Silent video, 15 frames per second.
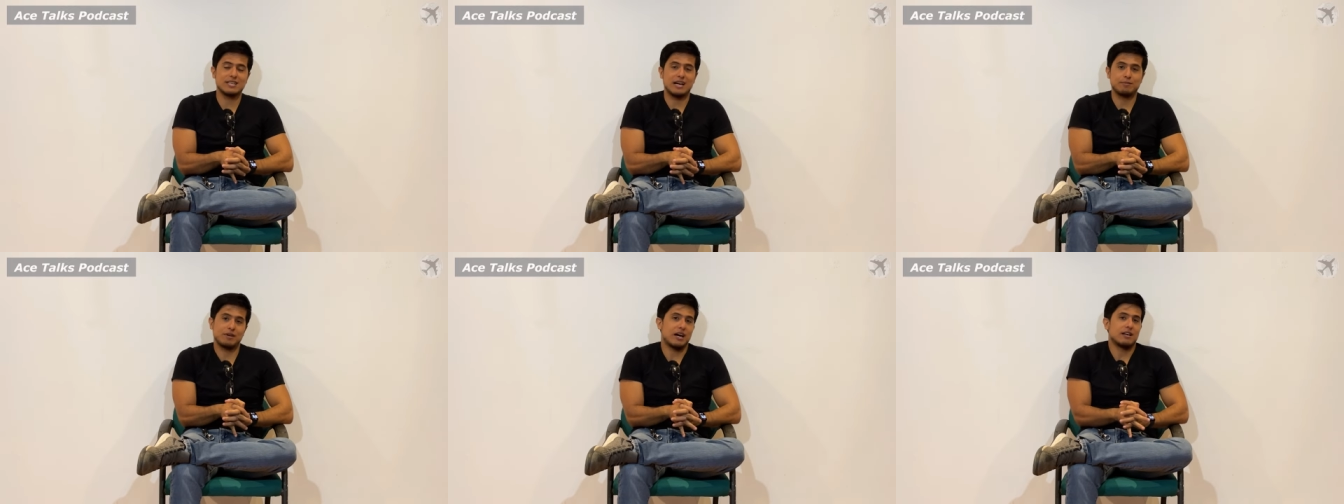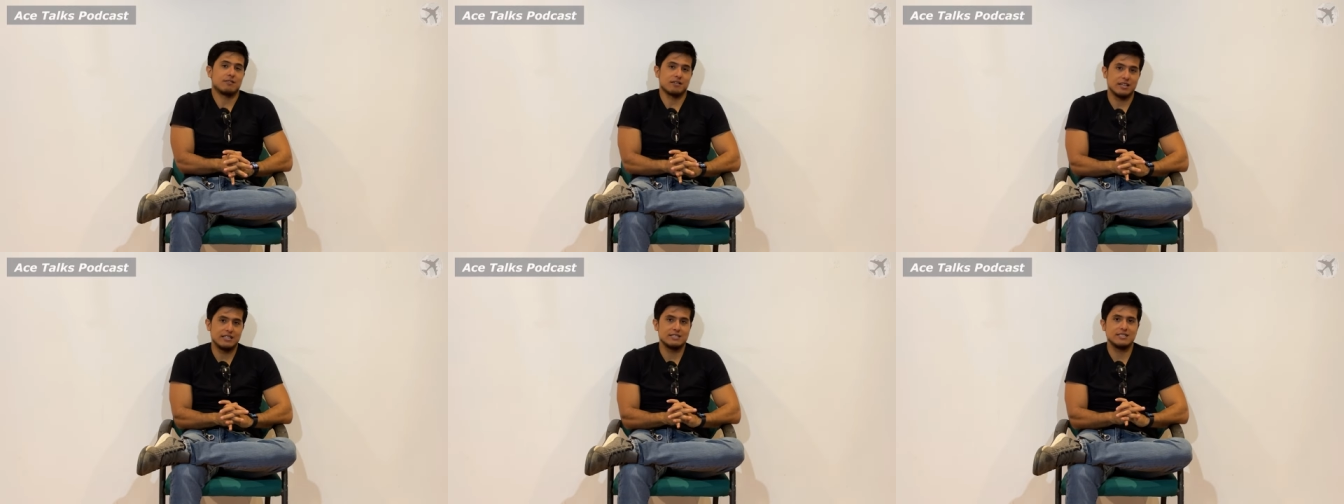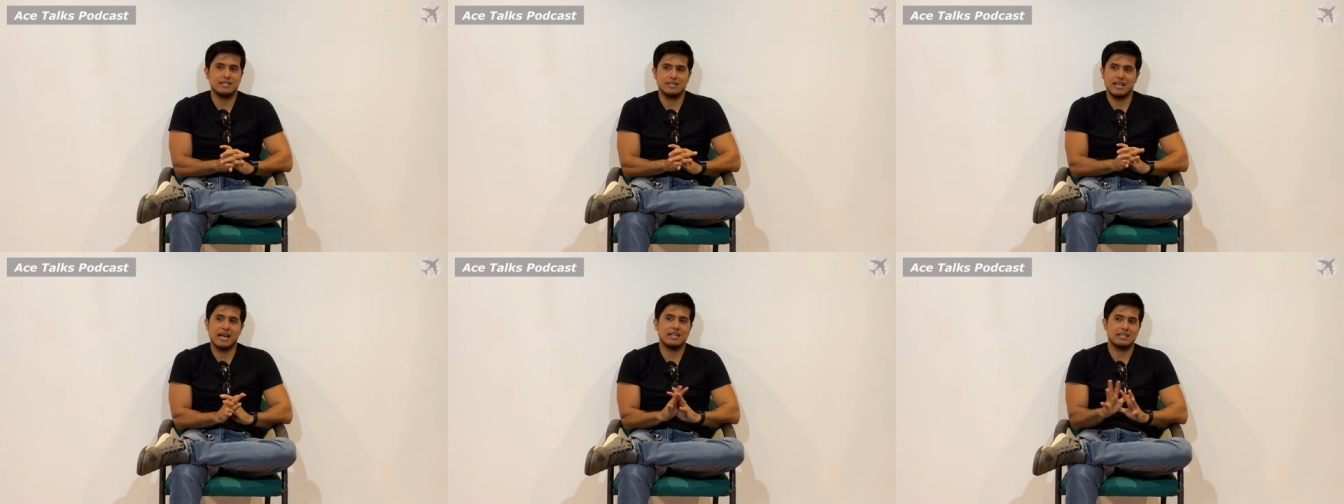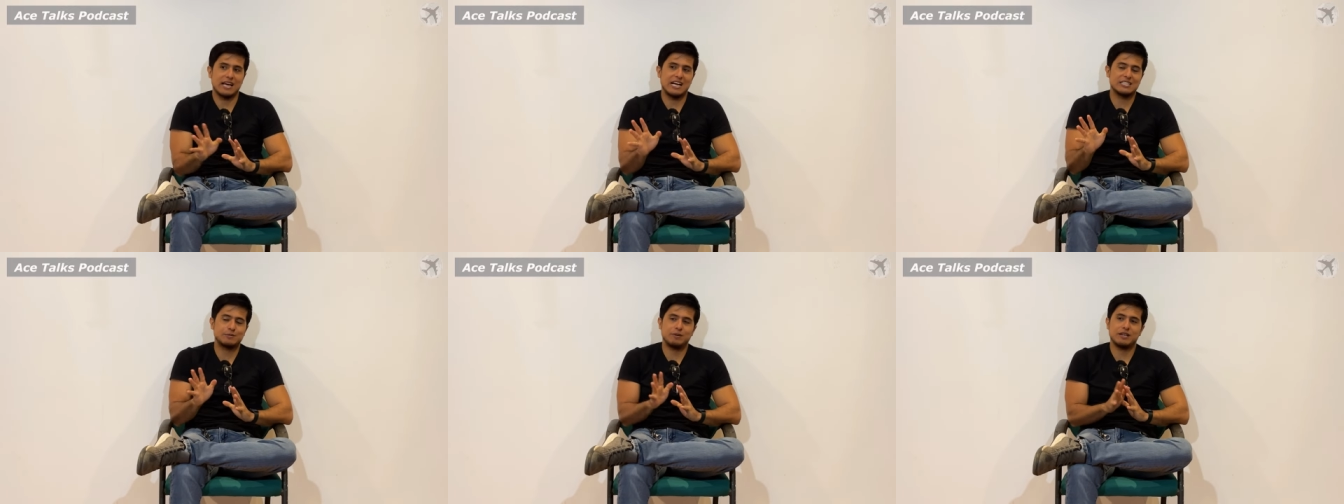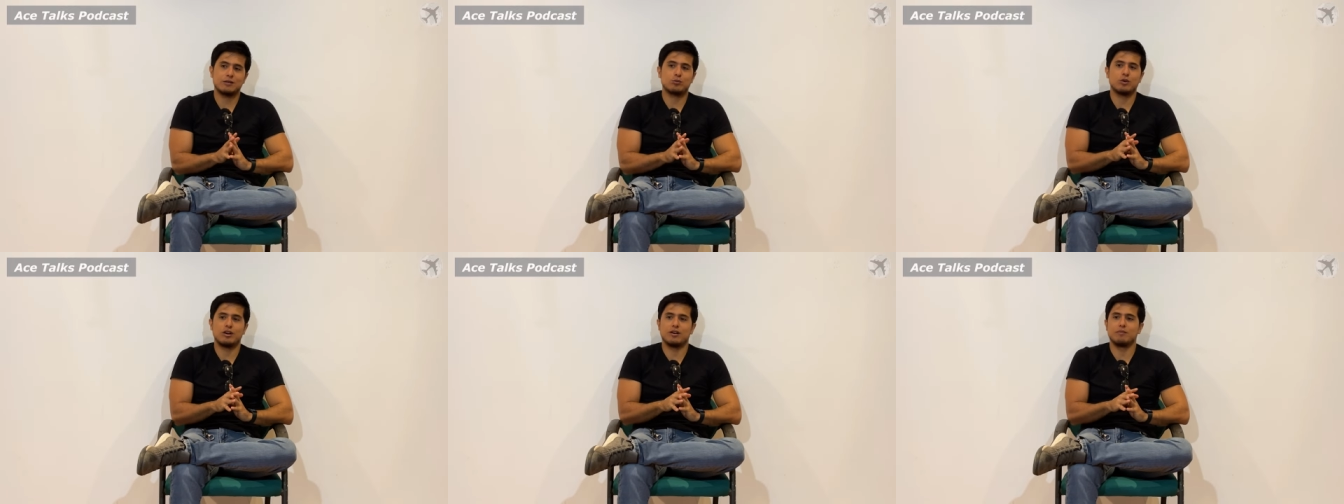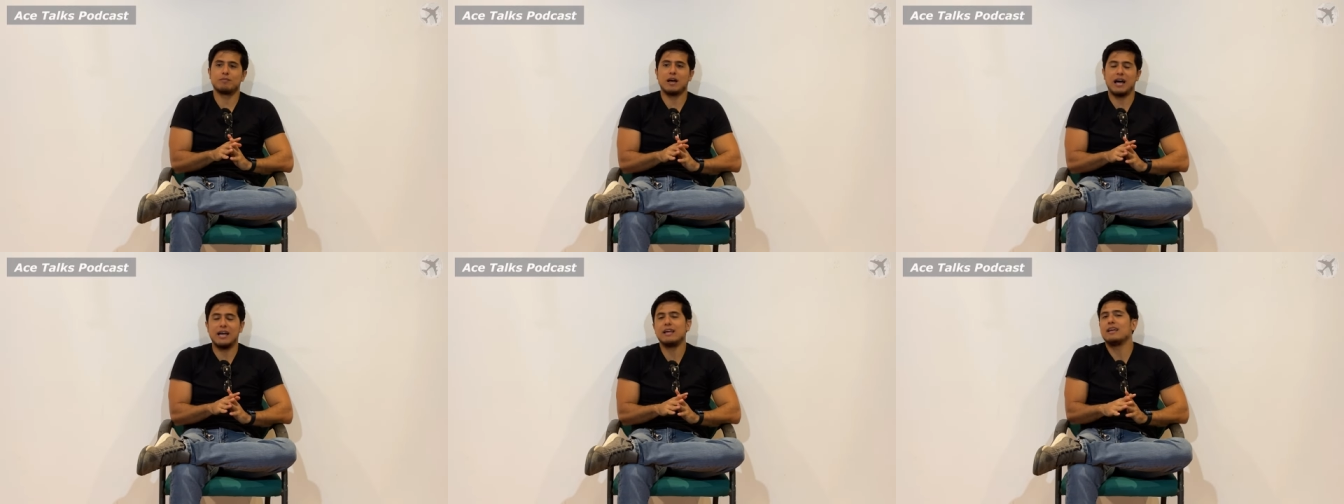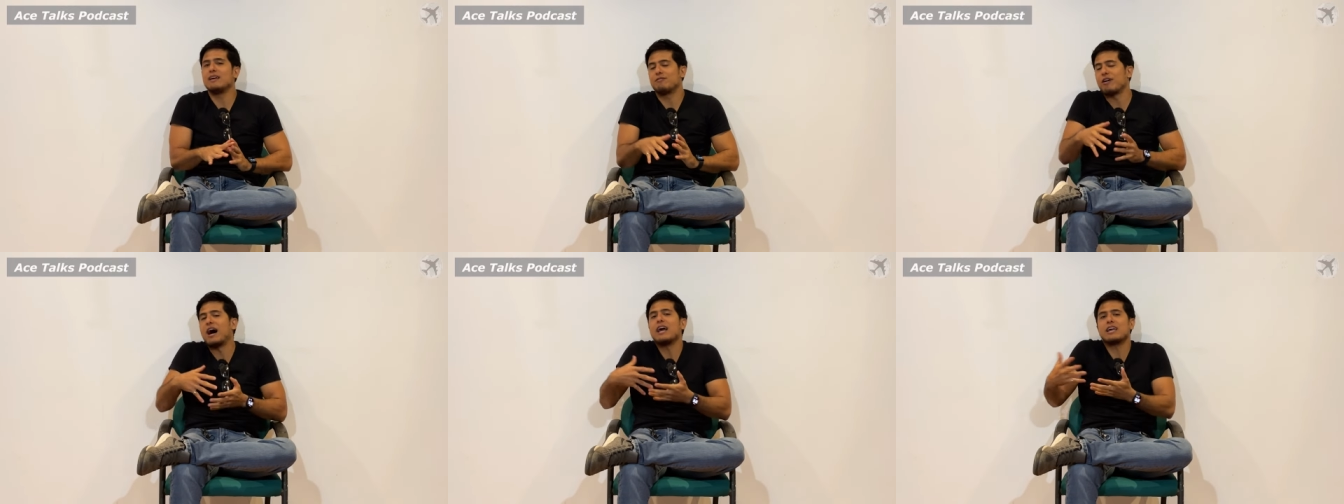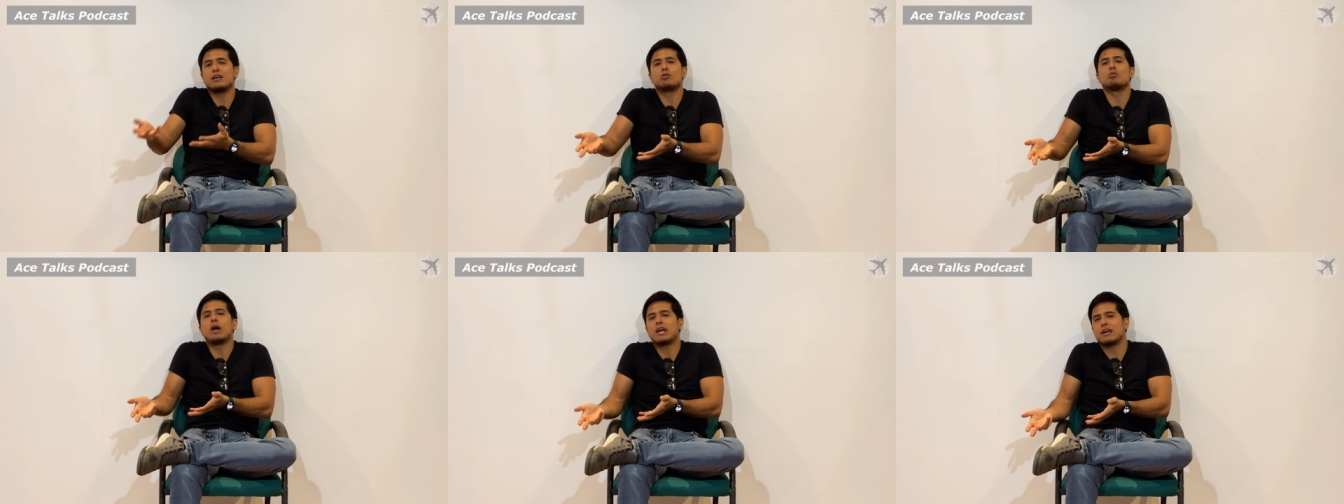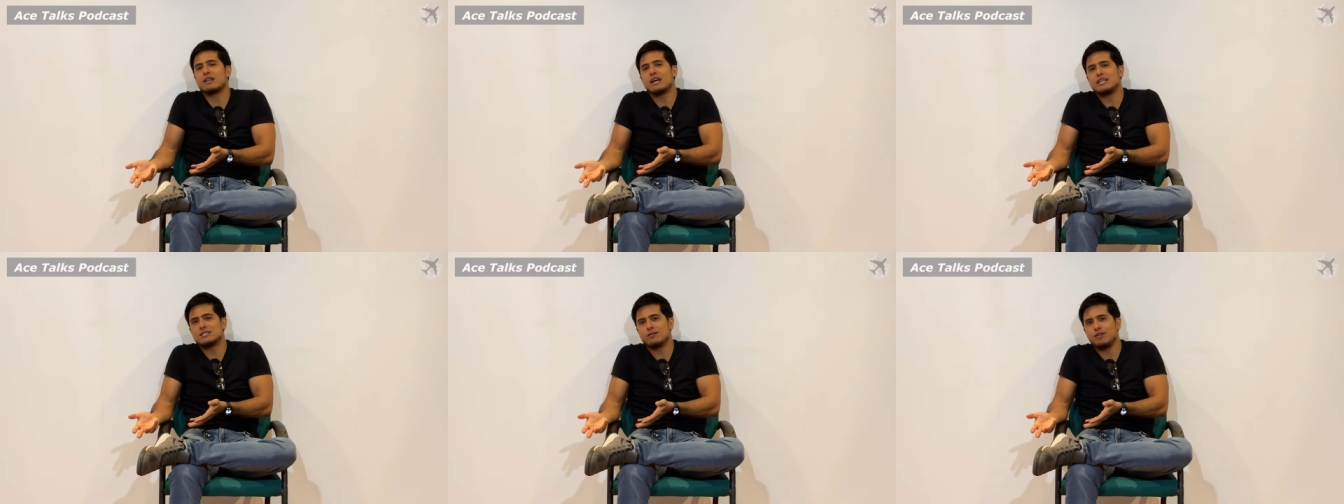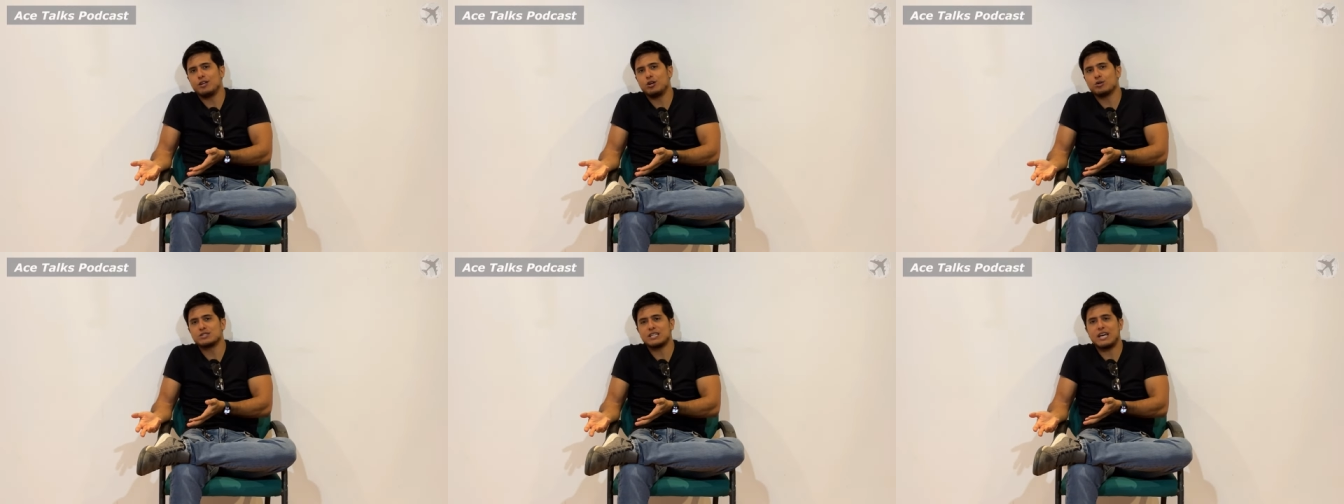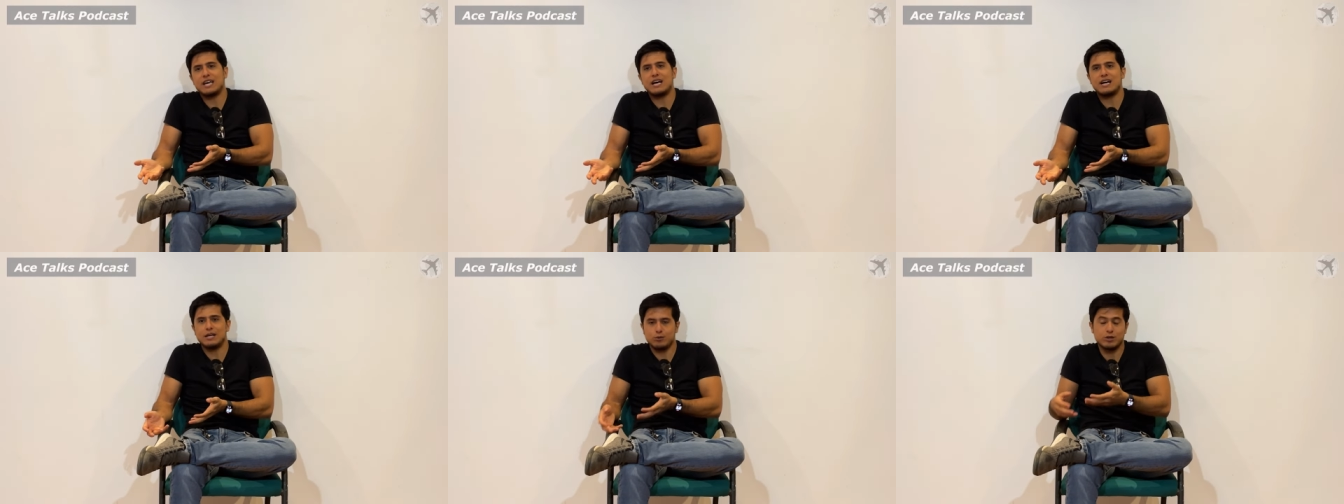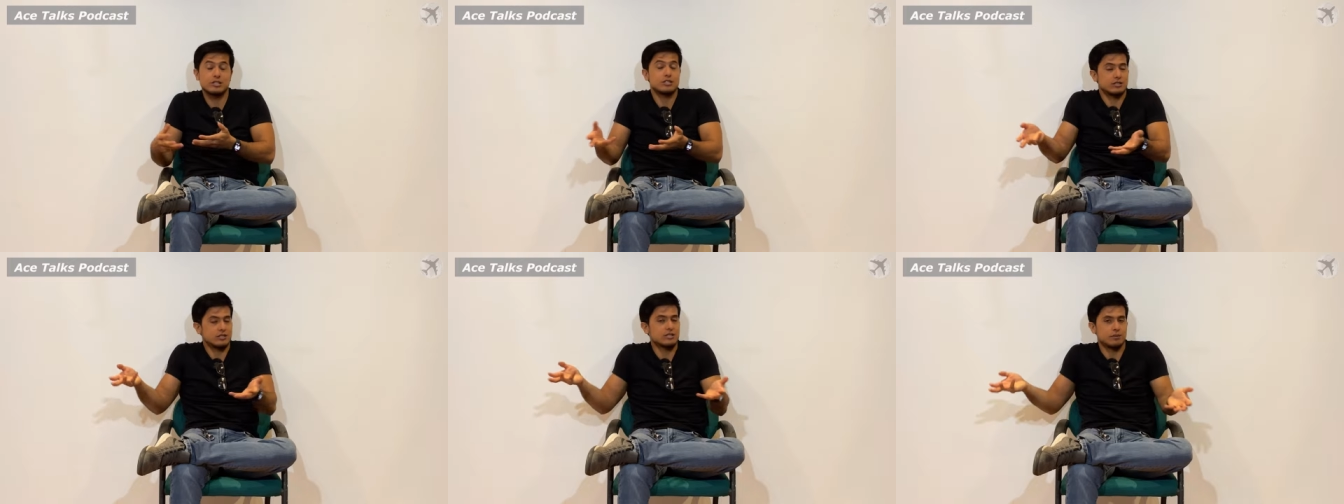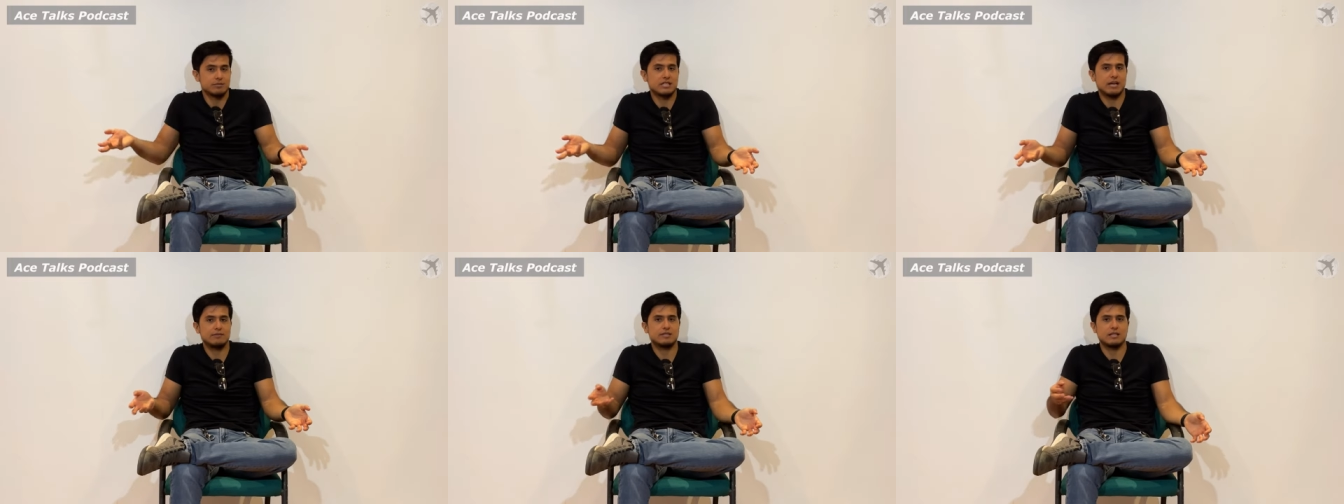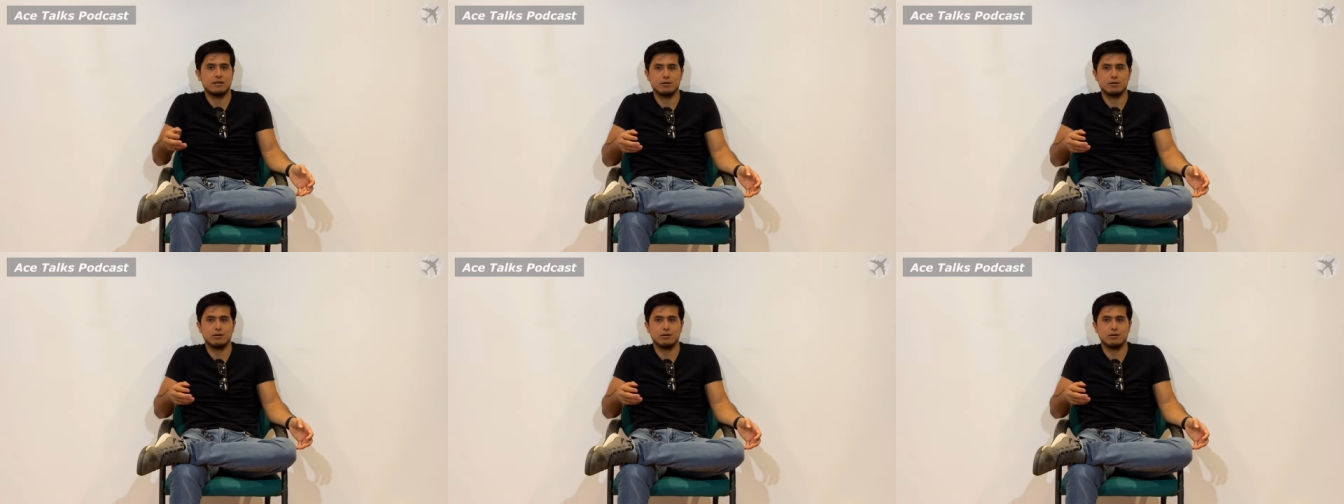I'm kind of lazy in that aspect where I, if I can recognize a video as A I, which sometimes,